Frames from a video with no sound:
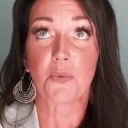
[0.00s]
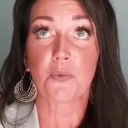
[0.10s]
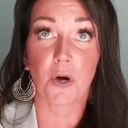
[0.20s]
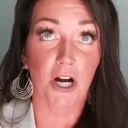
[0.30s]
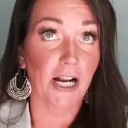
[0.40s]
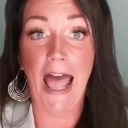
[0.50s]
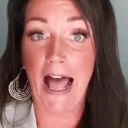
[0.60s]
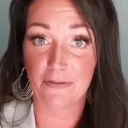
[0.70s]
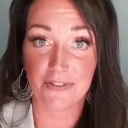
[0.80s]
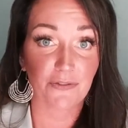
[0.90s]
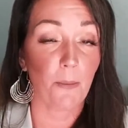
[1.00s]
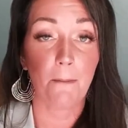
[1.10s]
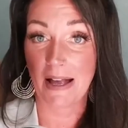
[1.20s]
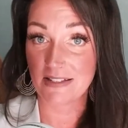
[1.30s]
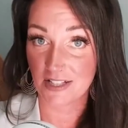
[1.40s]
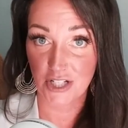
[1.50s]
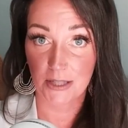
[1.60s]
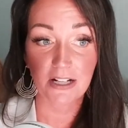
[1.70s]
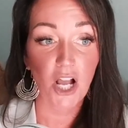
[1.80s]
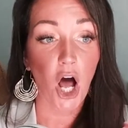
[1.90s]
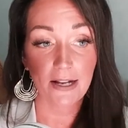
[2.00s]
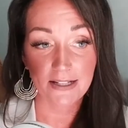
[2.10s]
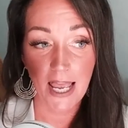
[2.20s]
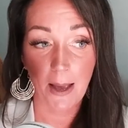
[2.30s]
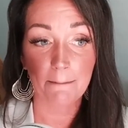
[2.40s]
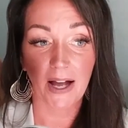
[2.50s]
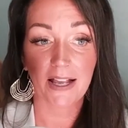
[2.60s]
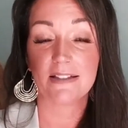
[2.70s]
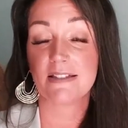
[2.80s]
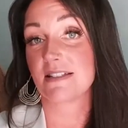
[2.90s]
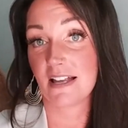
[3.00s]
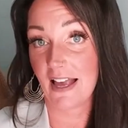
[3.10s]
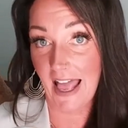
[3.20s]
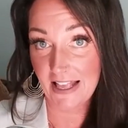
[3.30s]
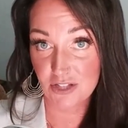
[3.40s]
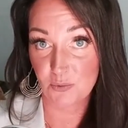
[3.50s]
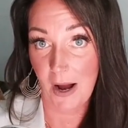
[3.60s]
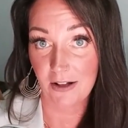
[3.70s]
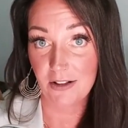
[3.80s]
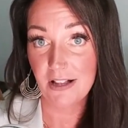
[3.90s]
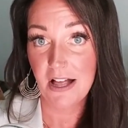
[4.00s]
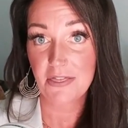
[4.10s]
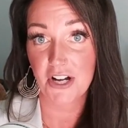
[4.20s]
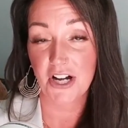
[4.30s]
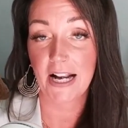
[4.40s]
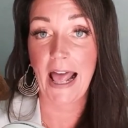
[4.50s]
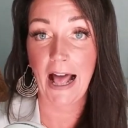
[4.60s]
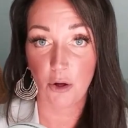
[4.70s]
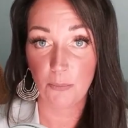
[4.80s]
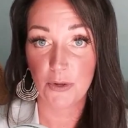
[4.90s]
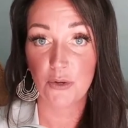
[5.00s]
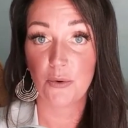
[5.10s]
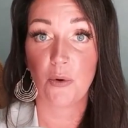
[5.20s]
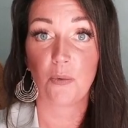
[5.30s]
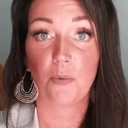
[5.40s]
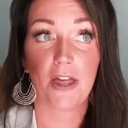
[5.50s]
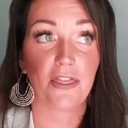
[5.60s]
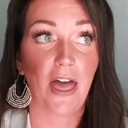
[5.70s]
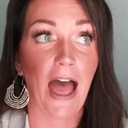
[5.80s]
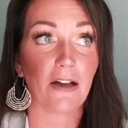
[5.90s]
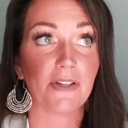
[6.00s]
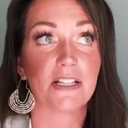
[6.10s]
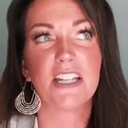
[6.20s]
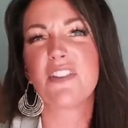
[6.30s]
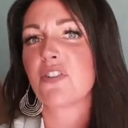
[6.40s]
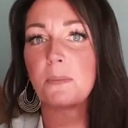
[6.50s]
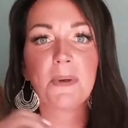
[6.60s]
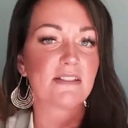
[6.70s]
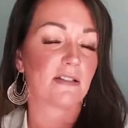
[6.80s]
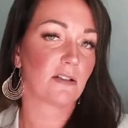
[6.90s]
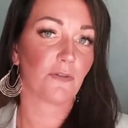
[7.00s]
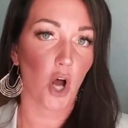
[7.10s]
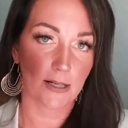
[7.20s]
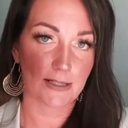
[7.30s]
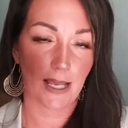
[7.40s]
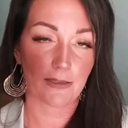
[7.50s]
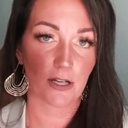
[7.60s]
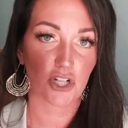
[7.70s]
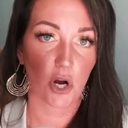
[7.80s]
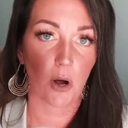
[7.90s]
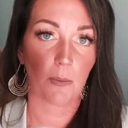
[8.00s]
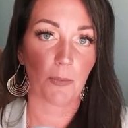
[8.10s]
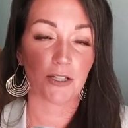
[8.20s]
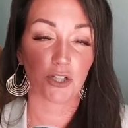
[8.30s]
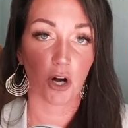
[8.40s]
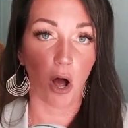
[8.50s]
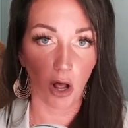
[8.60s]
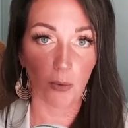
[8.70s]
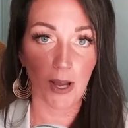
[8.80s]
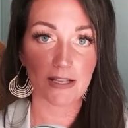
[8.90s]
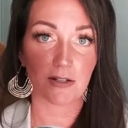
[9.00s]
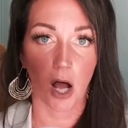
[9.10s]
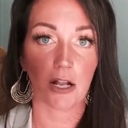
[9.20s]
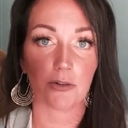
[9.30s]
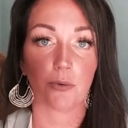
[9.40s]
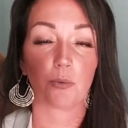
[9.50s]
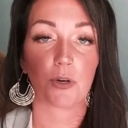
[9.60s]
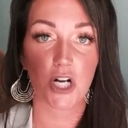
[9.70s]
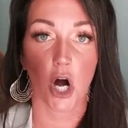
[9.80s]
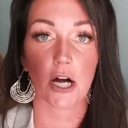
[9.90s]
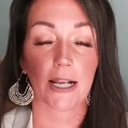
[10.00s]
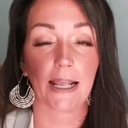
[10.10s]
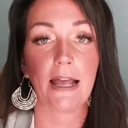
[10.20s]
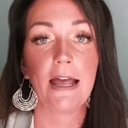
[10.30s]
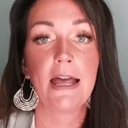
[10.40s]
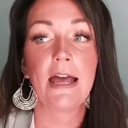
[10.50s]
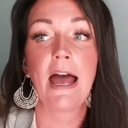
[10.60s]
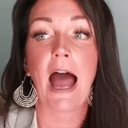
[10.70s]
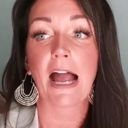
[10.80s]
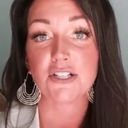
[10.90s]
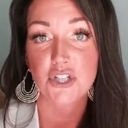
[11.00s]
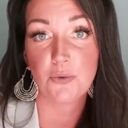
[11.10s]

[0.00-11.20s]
we're going to have different messaging content buckets as well that are going to help you with having different pieces of content that show up in your always on retargeting. I do